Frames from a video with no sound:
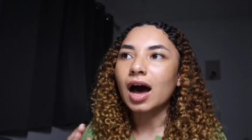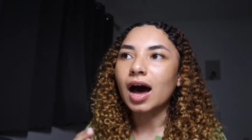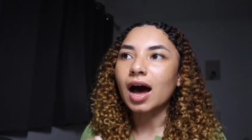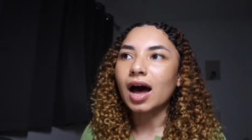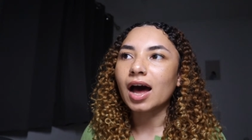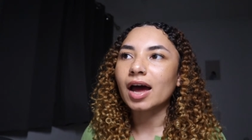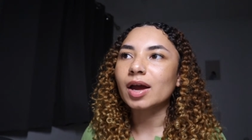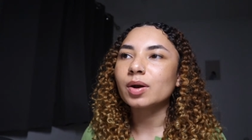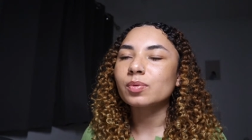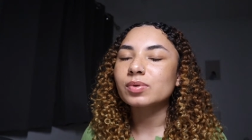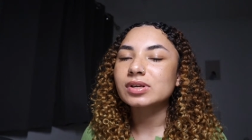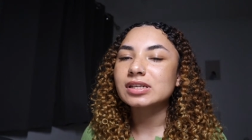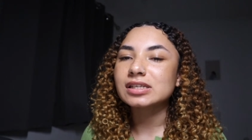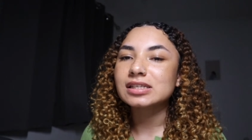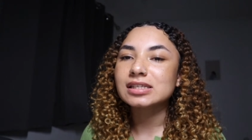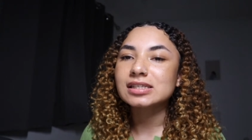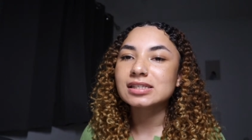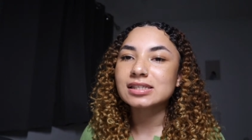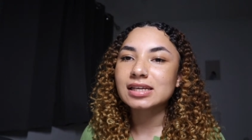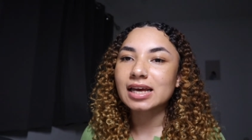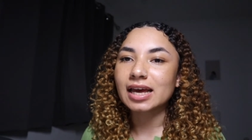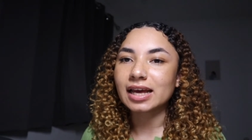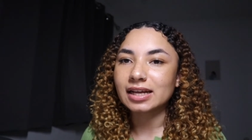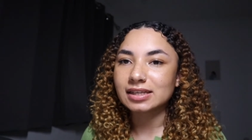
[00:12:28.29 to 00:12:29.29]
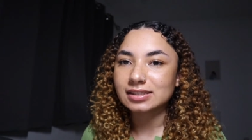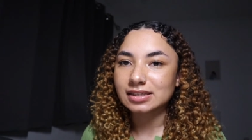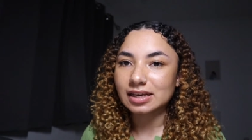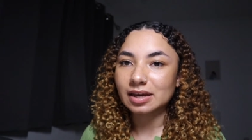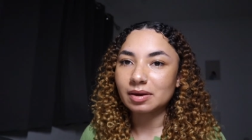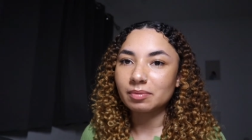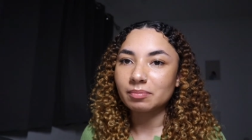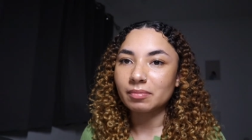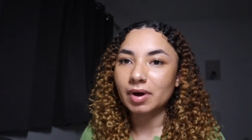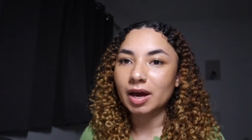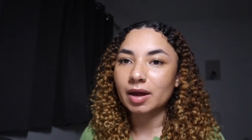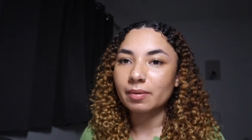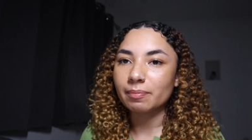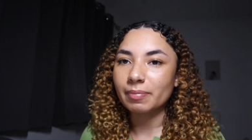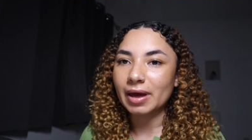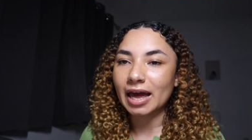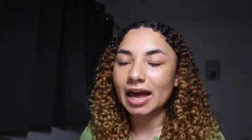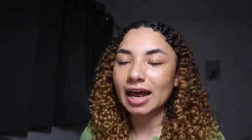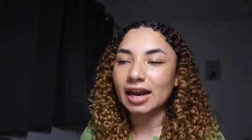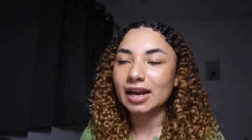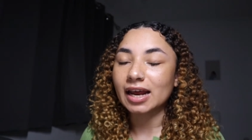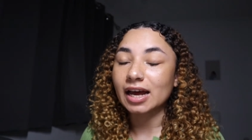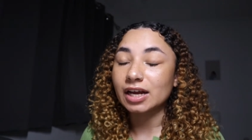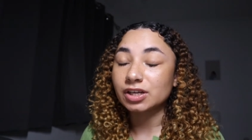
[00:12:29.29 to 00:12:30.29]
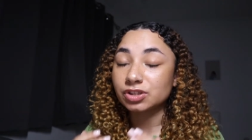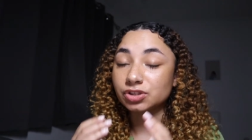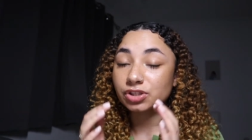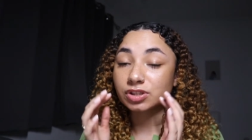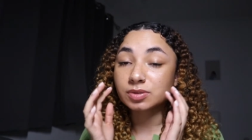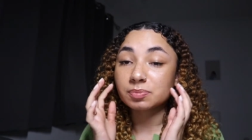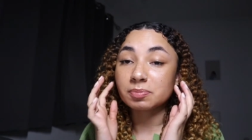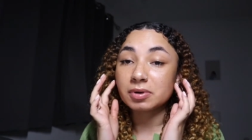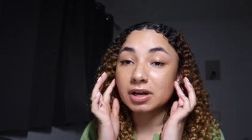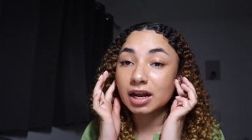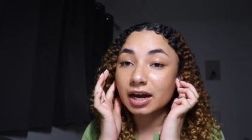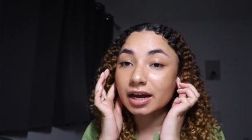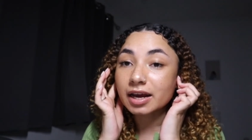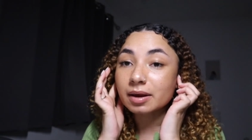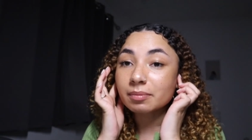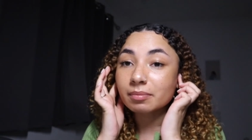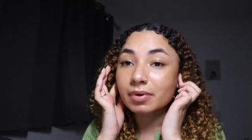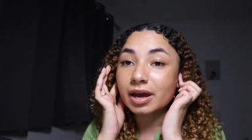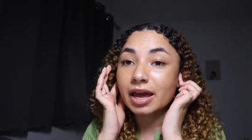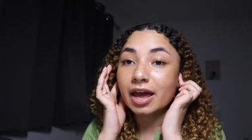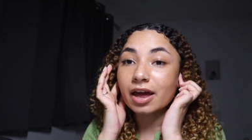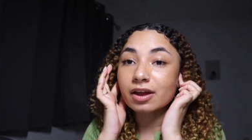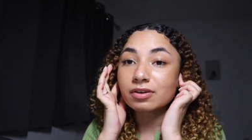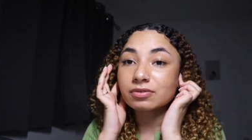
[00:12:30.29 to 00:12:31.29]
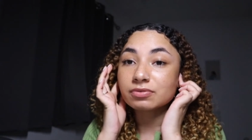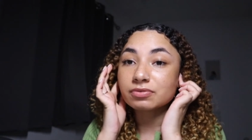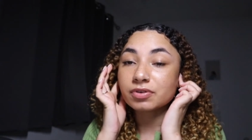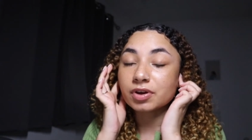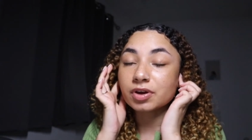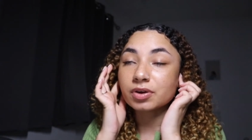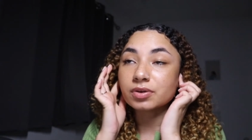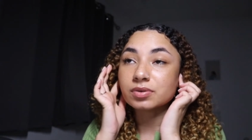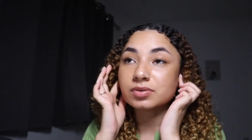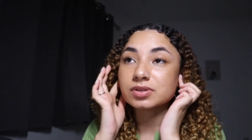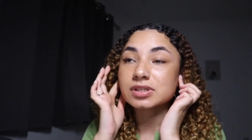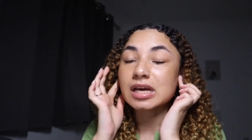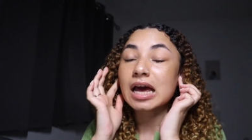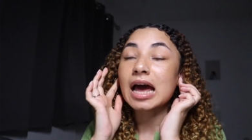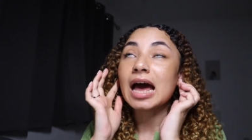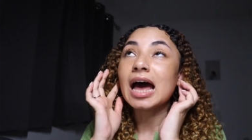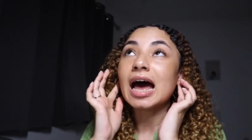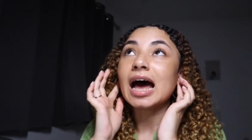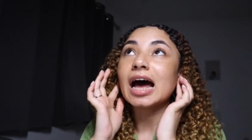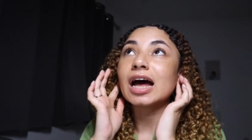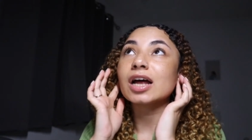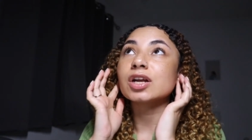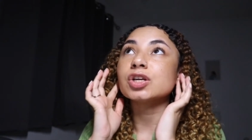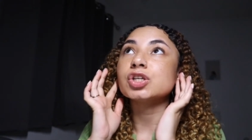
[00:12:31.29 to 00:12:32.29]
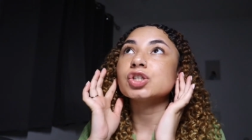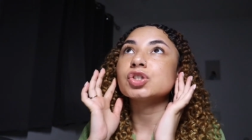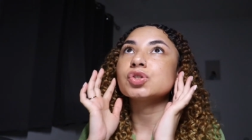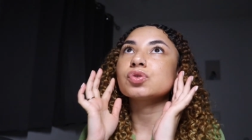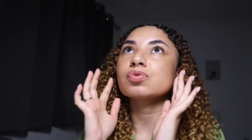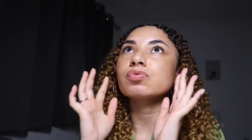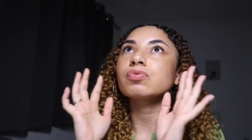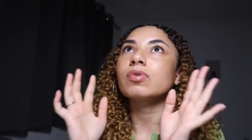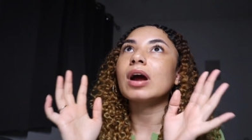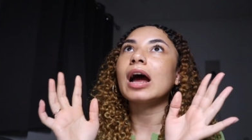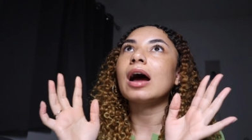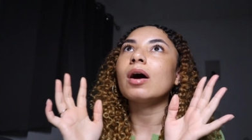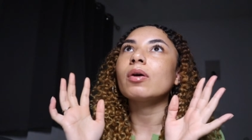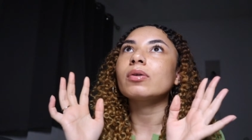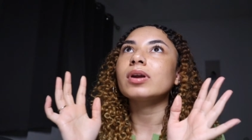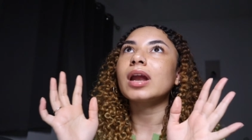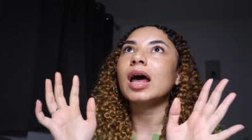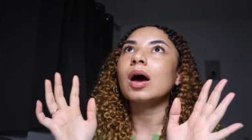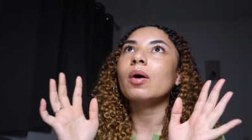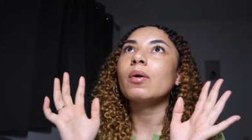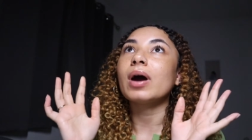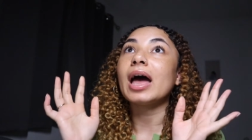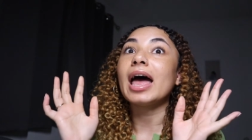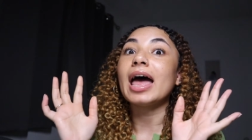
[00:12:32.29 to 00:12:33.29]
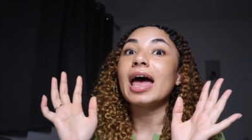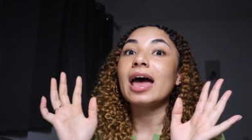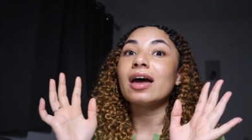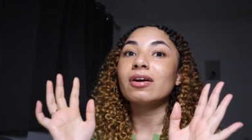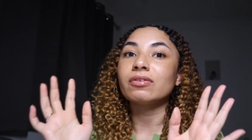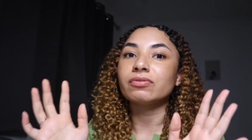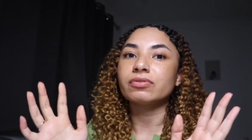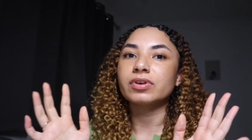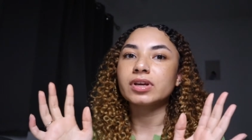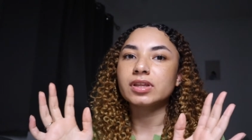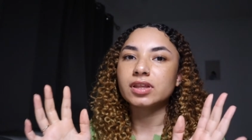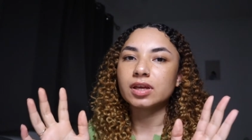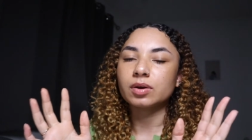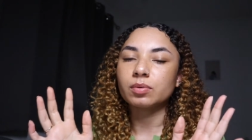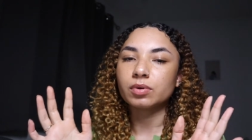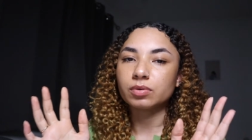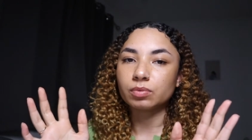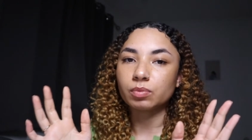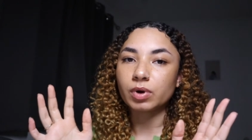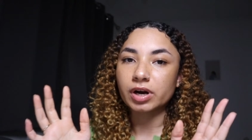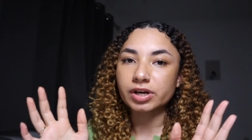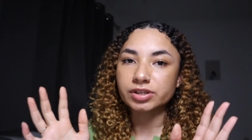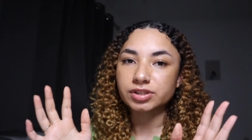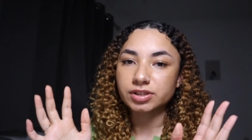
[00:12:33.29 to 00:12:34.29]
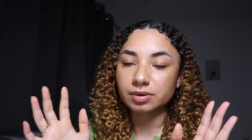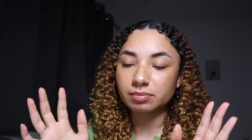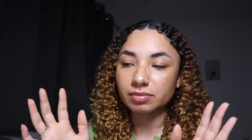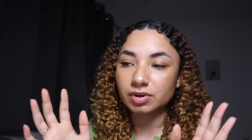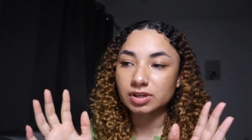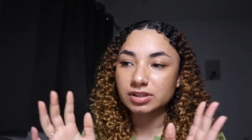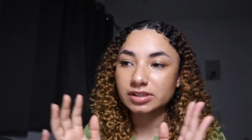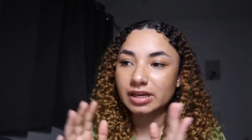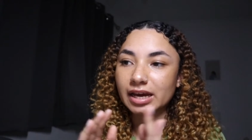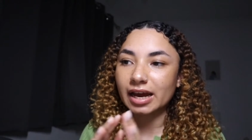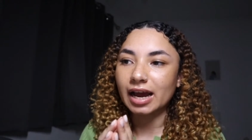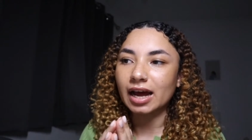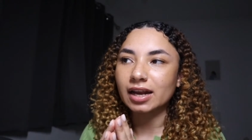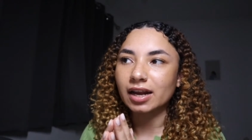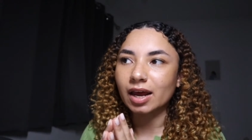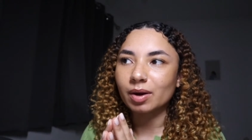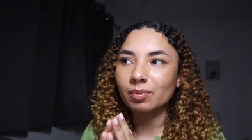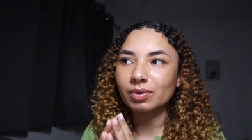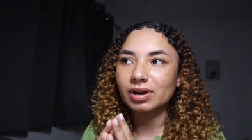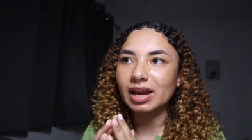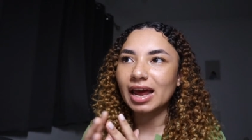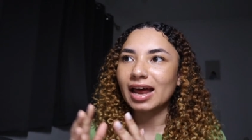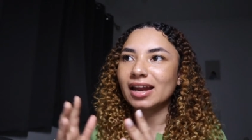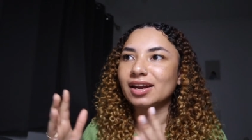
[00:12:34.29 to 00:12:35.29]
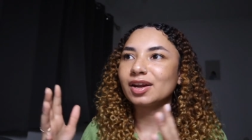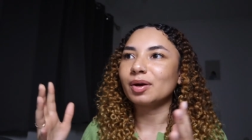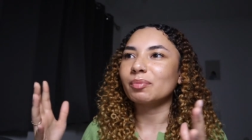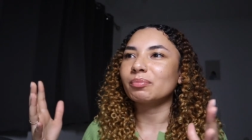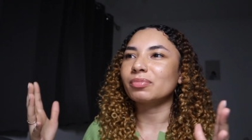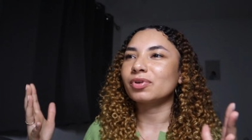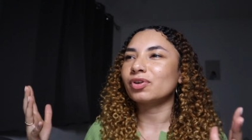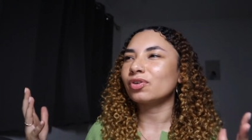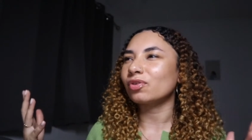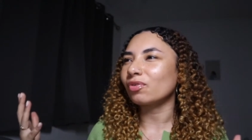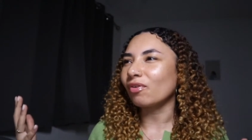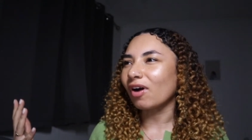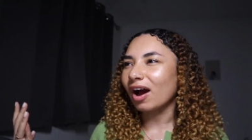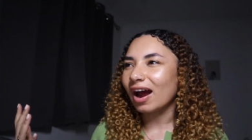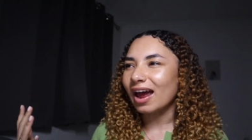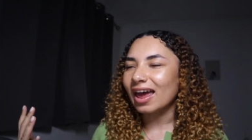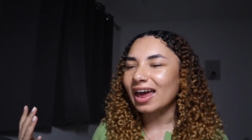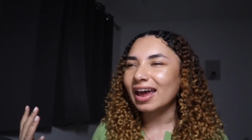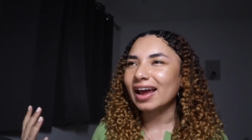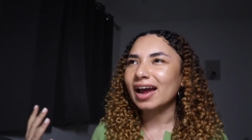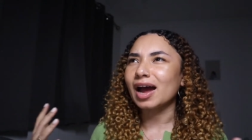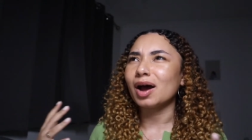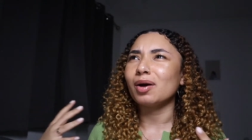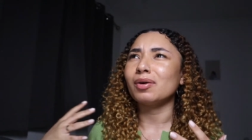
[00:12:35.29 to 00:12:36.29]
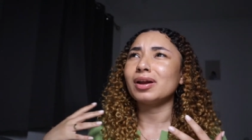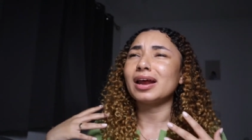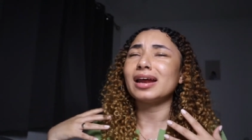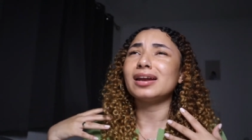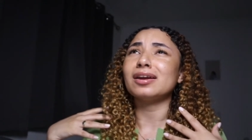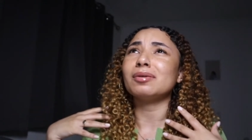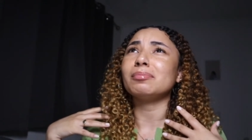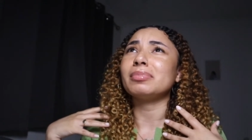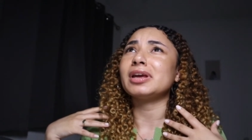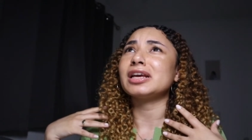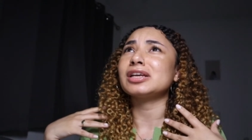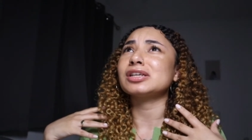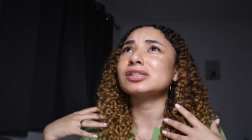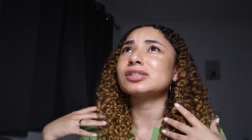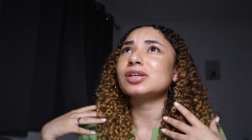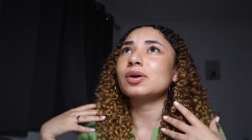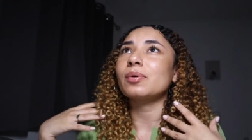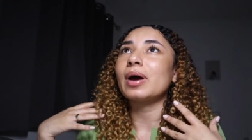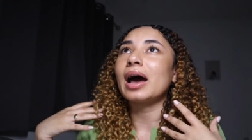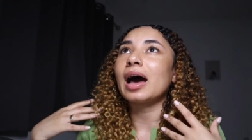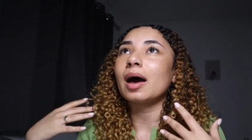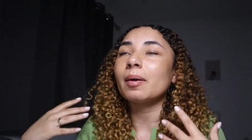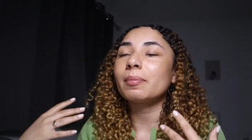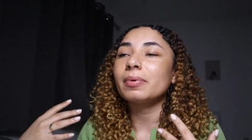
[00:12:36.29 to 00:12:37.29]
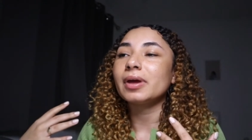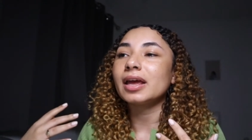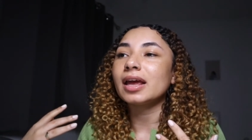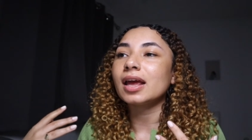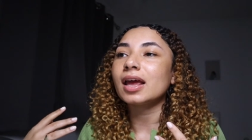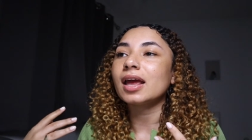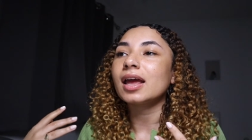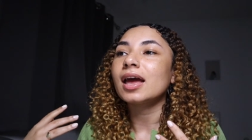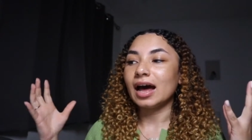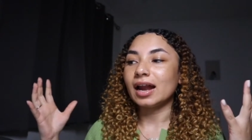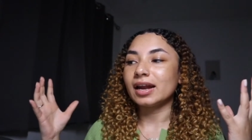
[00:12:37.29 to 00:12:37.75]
I would sit in my bed and just plug in my headphones and drown out everything with worship music. And I would end up crying, I would end up being so happy.